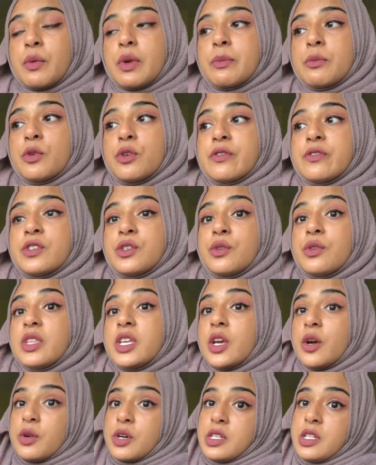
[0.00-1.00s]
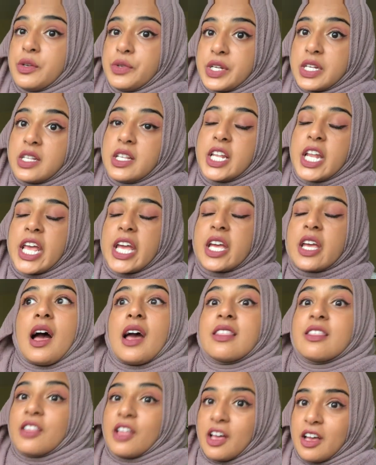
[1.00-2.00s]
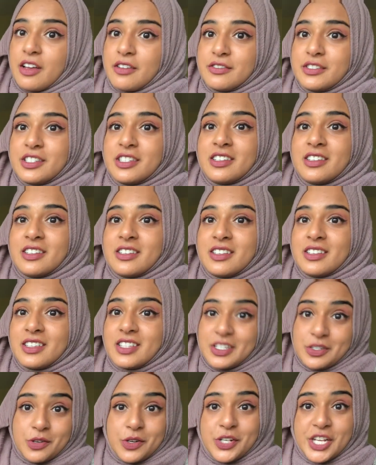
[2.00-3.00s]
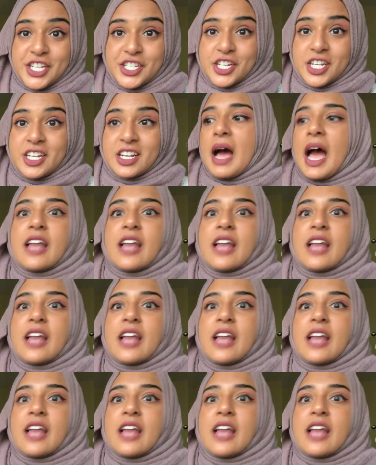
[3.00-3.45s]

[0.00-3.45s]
we moved to the Okolona clinic. I loved this rotation.